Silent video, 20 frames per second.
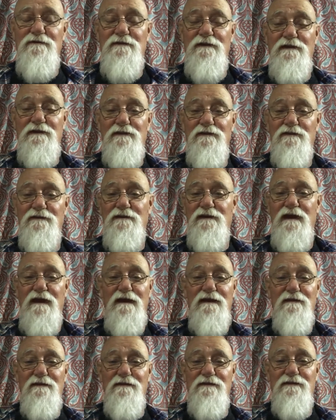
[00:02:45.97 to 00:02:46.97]
They looked
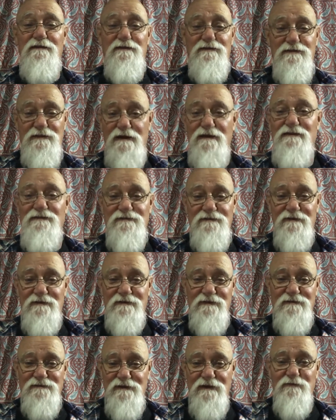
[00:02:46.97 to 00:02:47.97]
at the things that
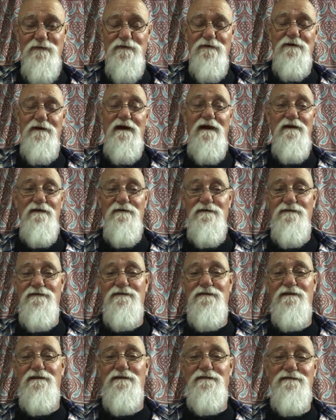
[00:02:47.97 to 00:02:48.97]
they said were
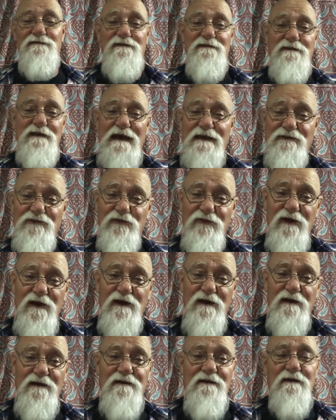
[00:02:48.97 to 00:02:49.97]
errors, and they said, that's
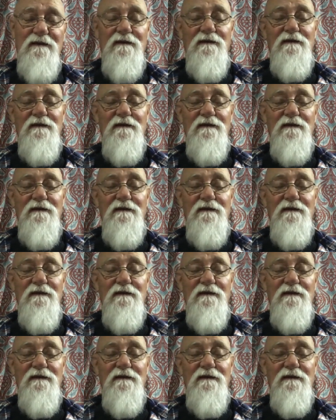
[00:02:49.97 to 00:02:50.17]
fine.